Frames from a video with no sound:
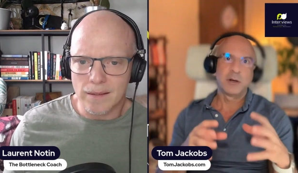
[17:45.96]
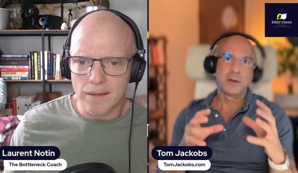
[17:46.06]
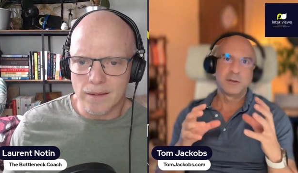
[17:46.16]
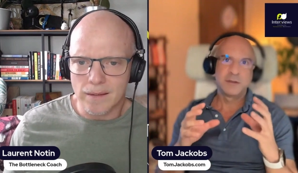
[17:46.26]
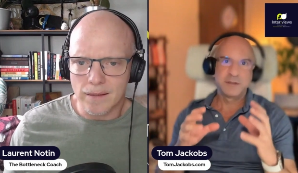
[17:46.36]

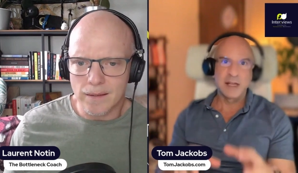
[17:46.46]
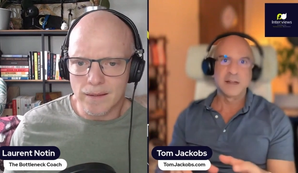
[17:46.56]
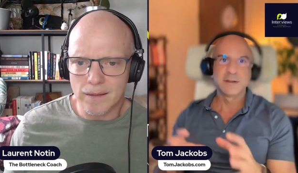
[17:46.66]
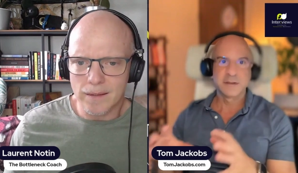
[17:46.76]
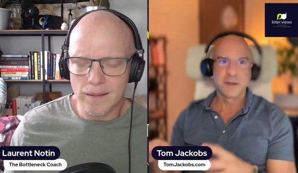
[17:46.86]
Speaker 1: selling
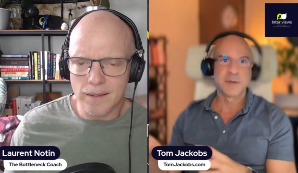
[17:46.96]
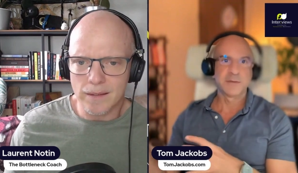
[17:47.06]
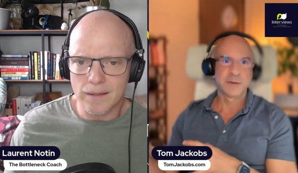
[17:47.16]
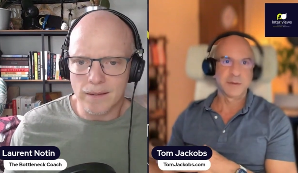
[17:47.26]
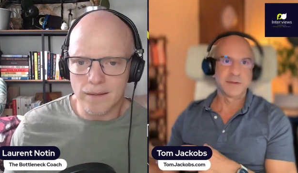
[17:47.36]
something from the
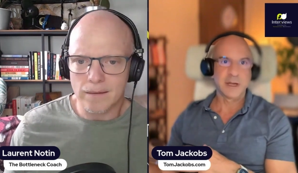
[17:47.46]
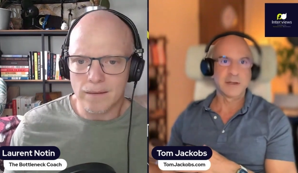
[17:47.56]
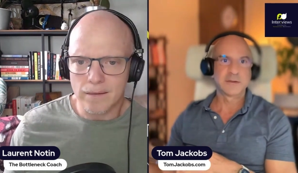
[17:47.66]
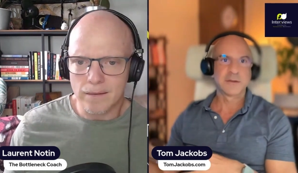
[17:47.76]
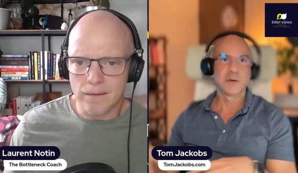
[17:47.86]
stage.
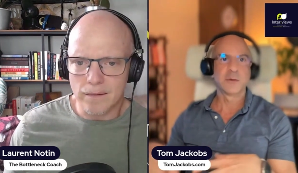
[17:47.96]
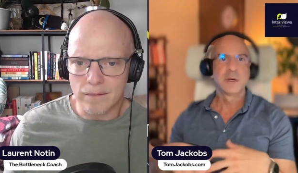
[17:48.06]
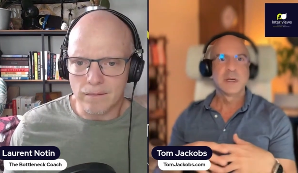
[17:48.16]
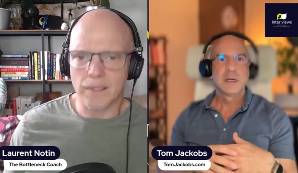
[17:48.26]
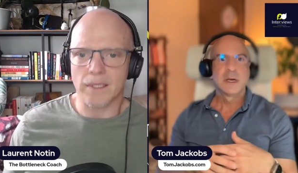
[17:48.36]
So
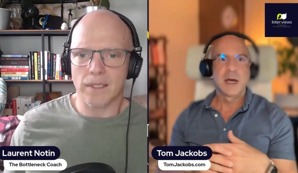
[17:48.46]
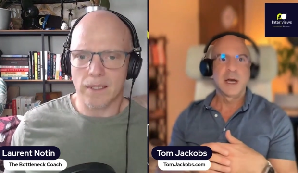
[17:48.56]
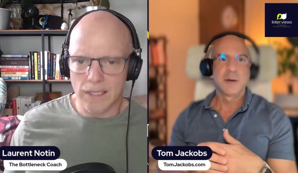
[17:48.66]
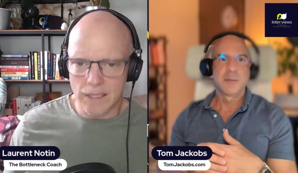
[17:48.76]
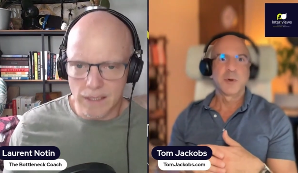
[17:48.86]
right.
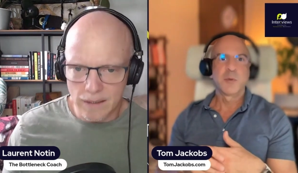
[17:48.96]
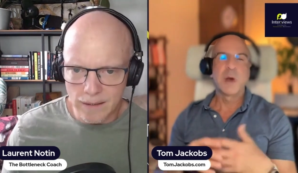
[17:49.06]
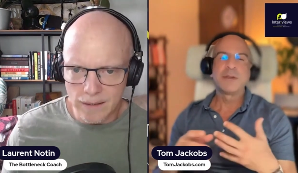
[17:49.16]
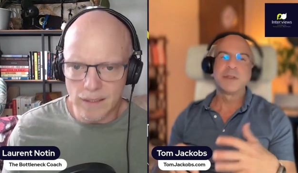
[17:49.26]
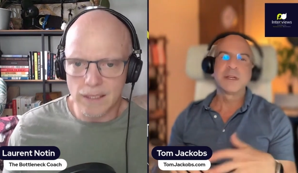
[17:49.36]
um, rather
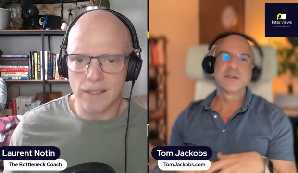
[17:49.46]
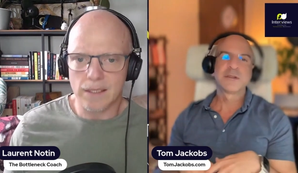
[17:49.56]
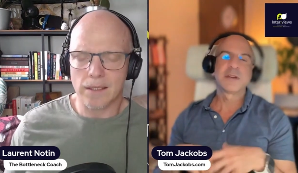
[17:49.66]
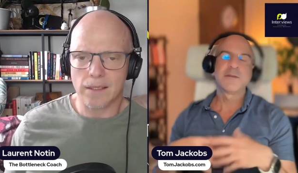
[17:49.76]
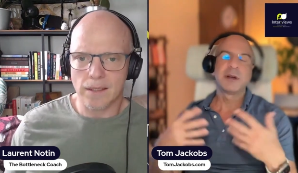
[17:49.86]
than just
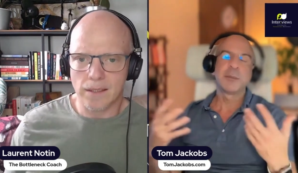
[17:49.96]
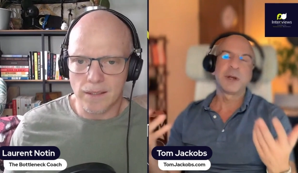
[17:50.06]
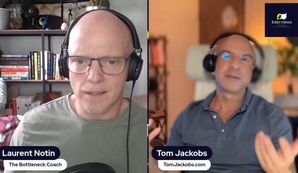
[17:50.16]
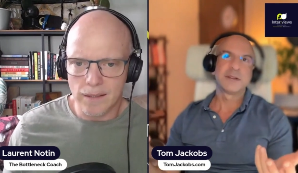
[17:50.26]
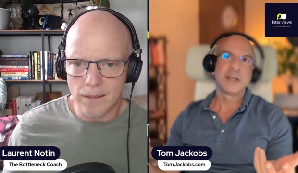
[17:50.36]
giving a
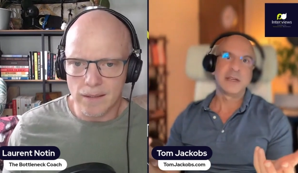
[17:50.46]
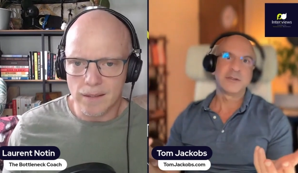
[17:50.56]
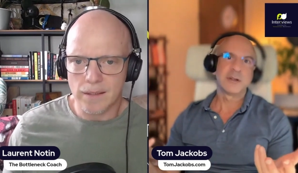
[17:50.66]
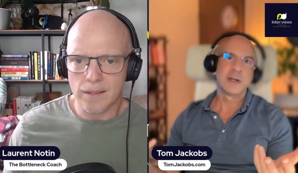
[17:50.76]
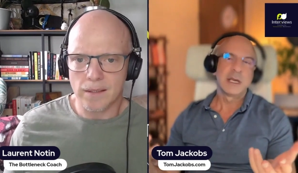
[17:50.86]
presentation,
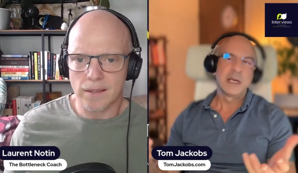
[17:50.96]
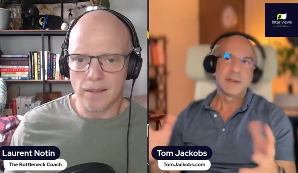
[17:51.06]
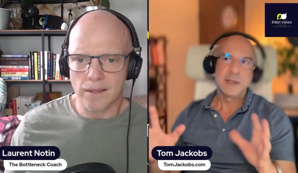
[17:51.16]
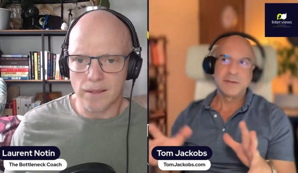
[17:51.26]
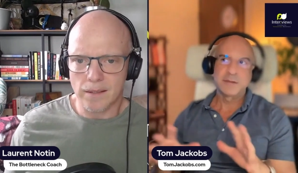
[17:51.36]

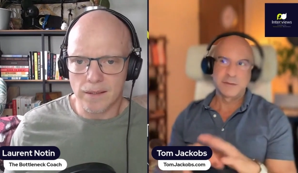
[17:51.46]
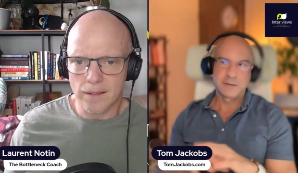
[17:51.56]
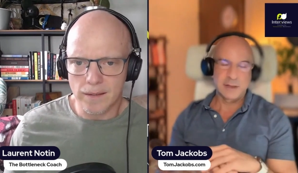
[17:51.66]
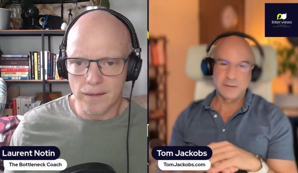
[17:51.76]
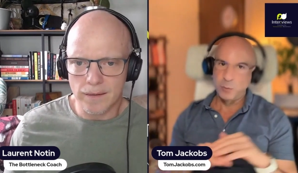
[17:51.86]
that's that's
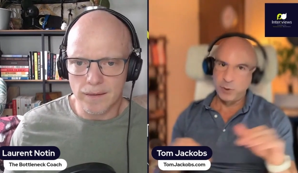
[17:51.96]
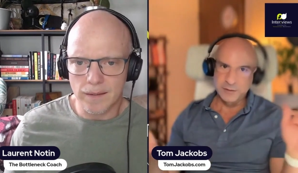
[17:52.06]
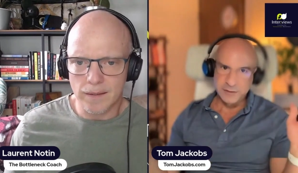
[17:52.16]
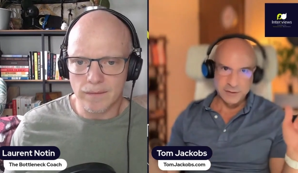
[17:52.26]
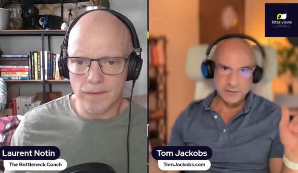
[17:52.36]
one skill
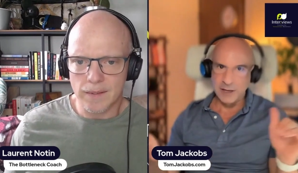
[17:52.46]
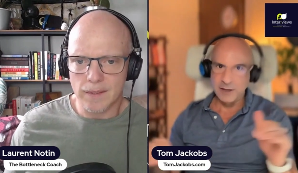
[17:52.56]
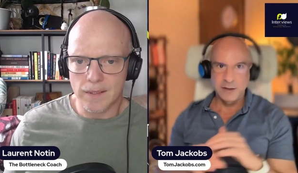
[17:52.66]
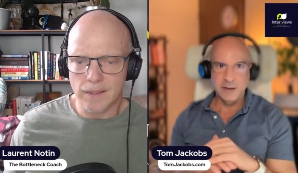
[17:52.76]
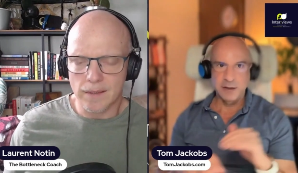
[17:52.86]
set
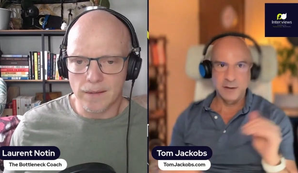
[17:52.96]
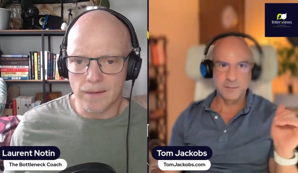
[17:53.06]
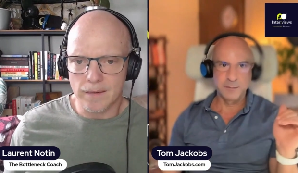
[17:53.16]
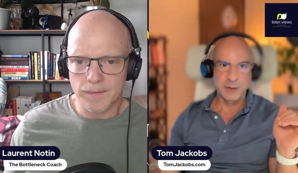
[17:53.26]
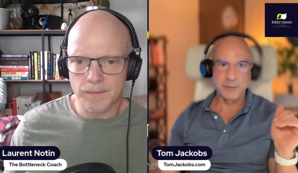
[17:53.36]
of
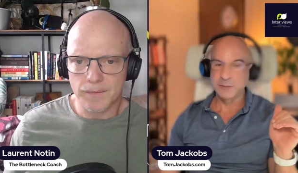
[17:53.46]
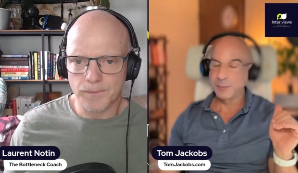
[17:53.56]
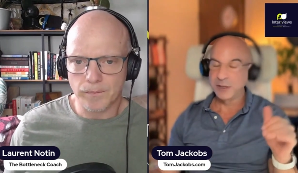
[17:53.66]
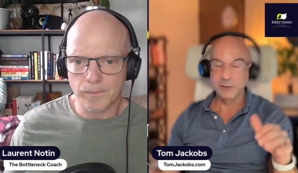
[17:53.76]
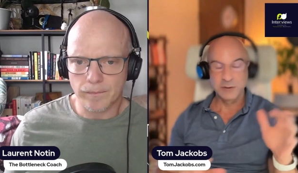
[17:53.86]
public speaking,
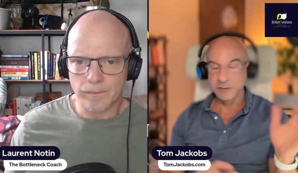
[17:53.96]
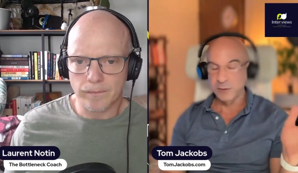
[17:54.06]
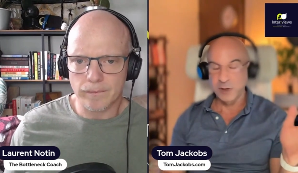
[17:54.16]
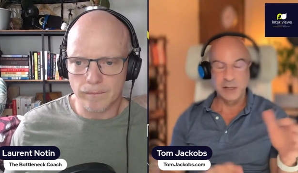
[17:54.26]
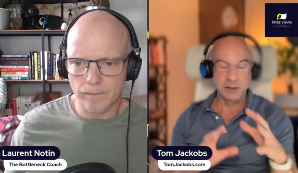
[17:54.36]
which is great.
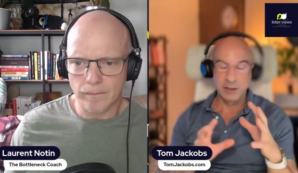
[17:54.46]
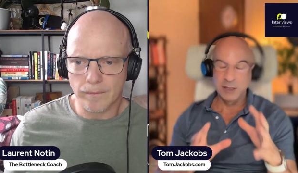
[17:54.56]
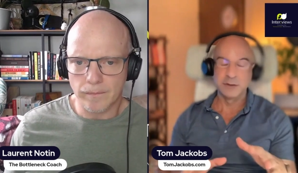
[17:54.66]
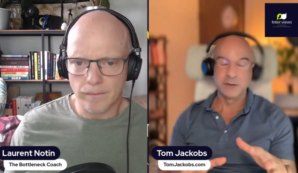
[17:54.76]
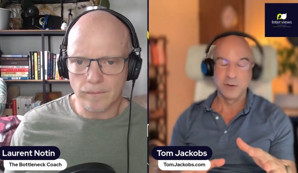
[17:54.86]
You need to
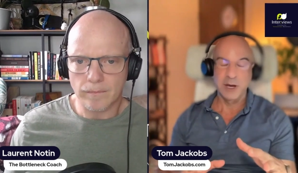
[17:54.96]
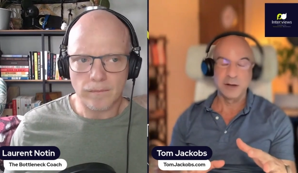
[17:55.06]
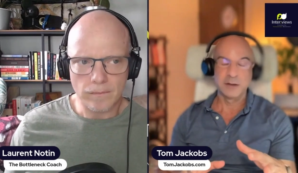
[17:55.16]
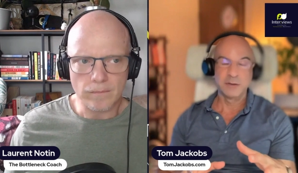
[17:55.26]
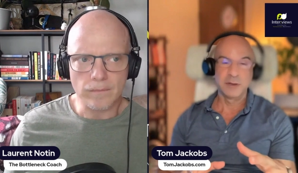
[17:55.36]
know how to do
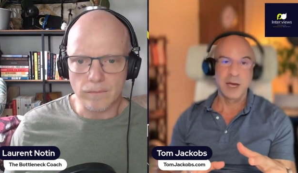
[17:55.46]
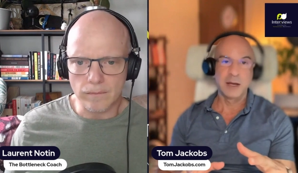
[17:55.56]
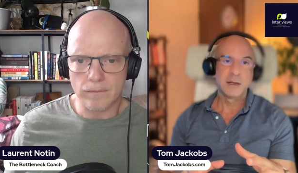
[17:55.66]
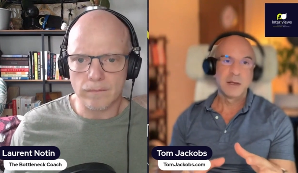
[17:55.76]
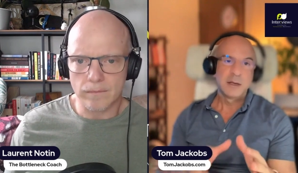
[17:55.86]
that.
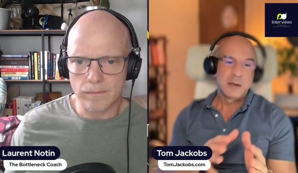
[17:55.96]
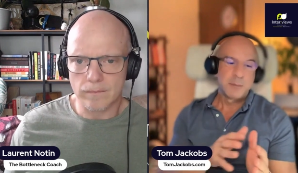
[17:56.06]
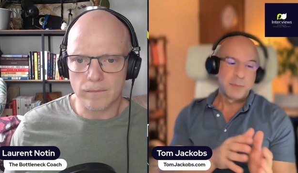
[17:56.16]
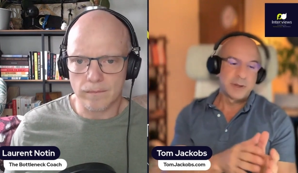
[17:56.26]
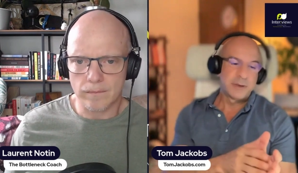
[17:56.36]

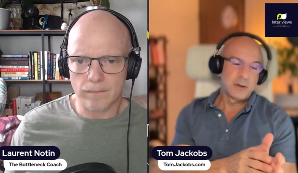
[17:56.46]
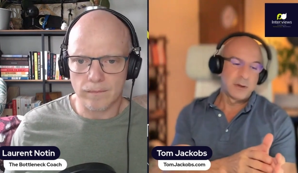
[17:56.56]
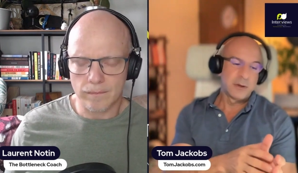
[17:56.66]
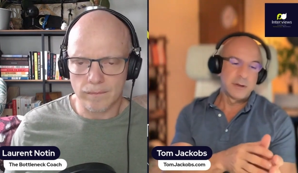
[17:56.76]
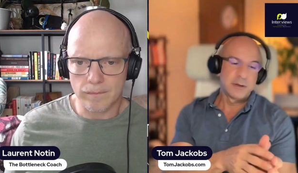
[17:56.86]
But the
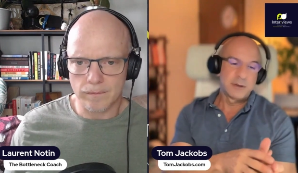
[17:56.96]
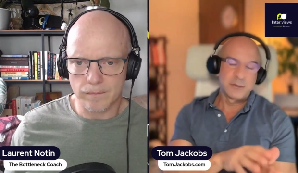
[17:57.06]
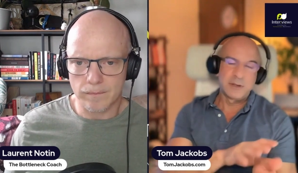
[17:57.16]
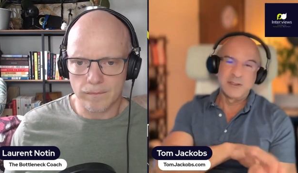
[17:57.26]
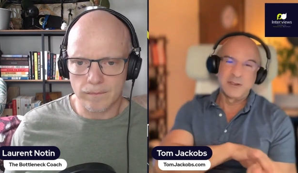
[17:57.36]
it's
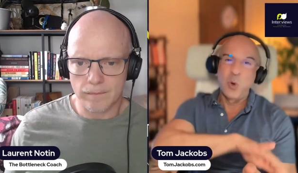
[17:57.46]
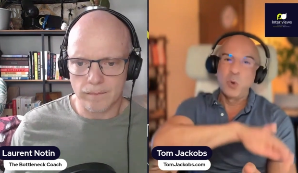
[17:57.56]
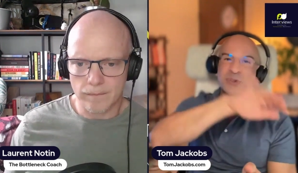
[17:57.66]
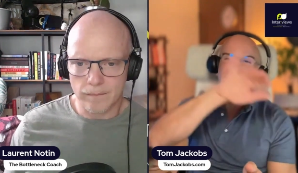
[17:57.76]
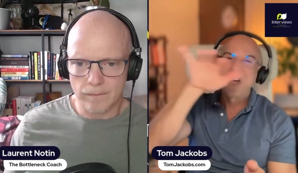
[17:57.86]
a whole
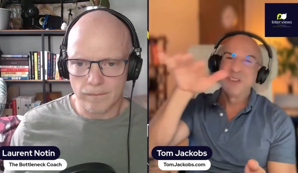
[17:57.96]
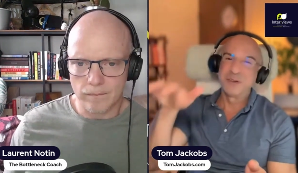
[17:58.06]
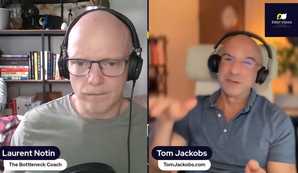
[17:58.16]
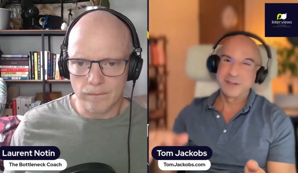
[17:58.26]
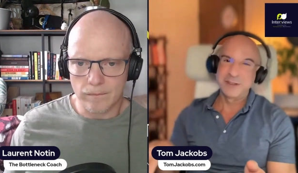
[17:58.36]
nother
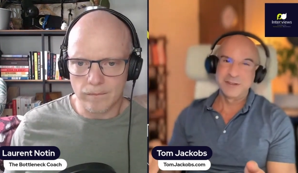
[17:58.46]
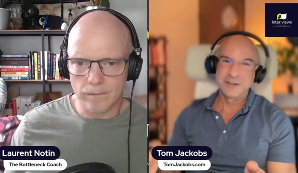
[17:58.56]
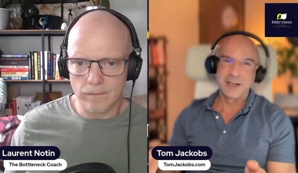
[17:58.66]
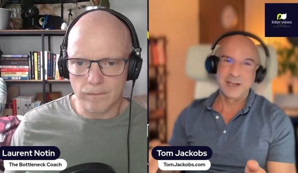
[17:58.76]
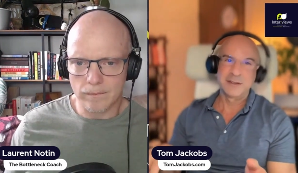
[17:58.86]
skill
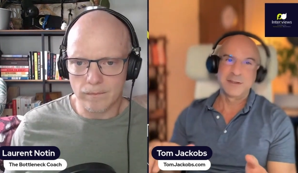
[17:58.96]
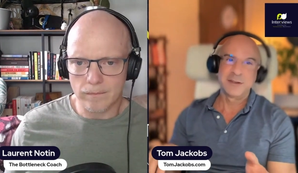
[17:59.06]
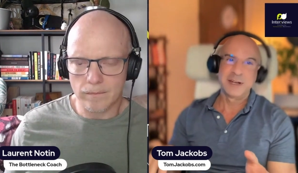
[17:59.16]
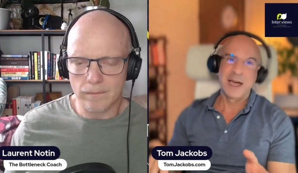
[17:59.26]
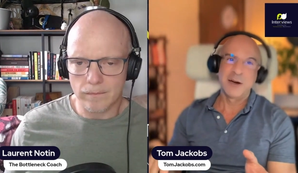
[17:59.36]
set to
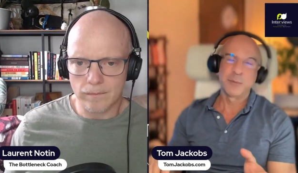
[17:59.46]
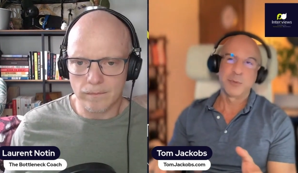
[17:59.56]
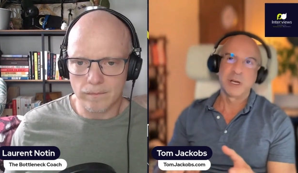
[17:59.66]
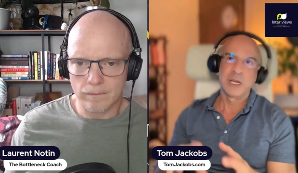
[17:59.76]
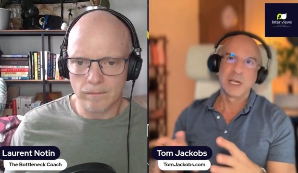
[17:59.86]
now bring
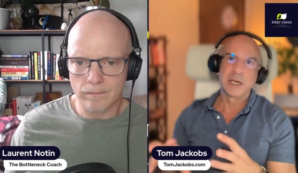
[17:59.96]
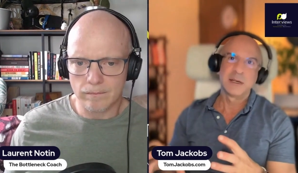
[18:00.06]
in